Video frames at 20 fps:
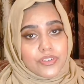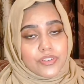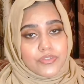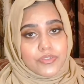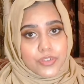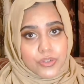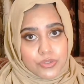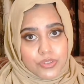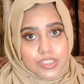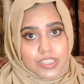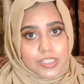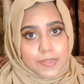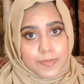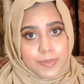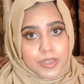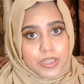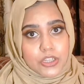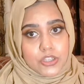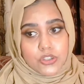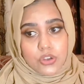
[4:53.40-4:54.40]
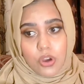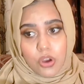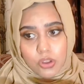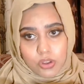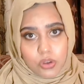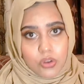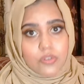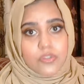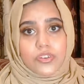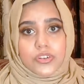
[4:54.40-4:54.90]
refugee spillage all
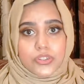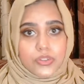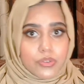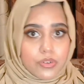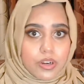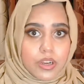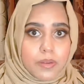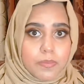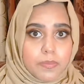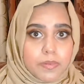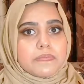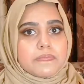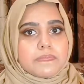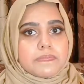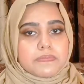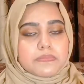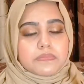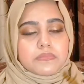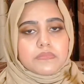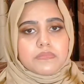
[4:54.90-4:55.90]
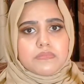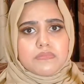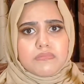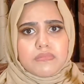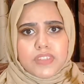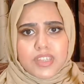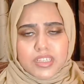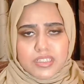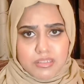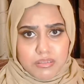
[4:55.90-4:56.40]
over Europe.
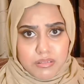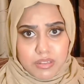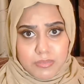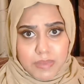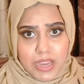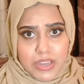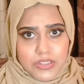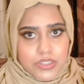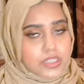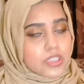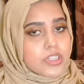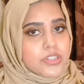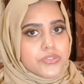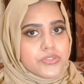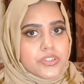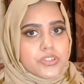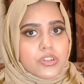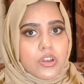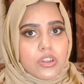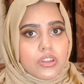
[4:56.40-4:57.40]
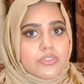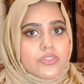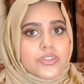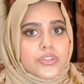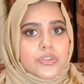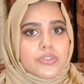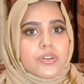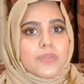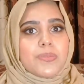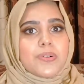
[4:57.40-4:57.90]
So imagine countries all over
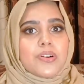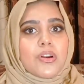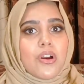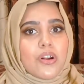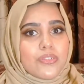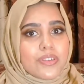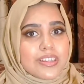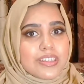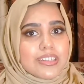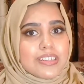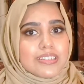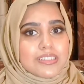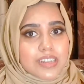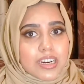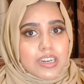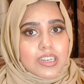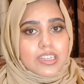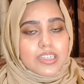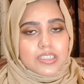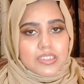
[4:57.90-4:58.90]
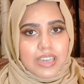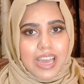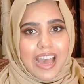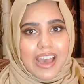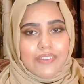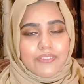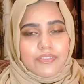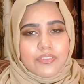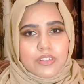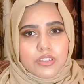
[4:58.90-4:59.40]
Europe are already starting to
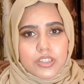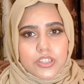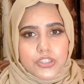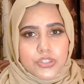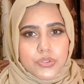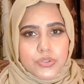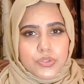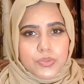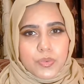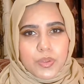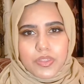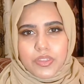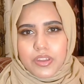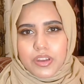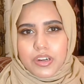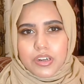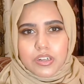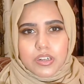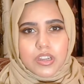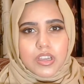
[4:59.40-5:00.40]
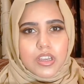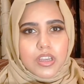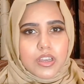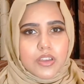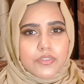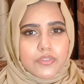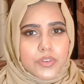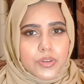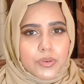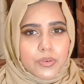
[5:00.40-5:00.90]
have the issues with their
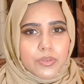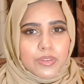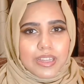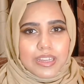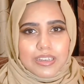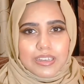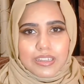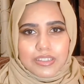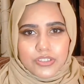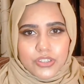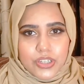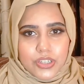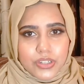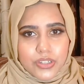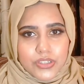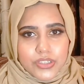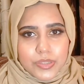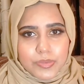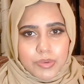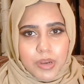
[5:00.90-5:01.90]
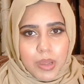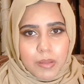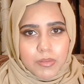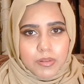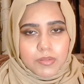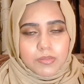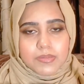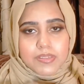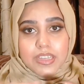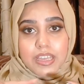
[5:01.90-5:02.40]
fuel and energy
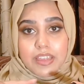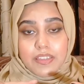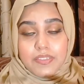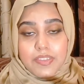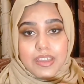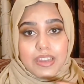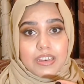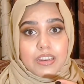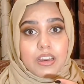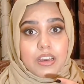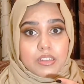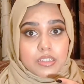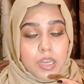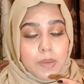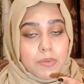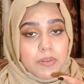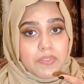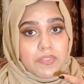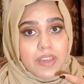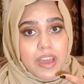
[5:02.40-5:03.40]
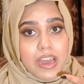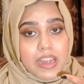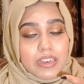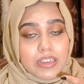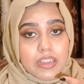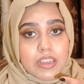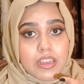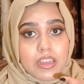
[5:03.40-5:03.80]
problems. Then on top of that,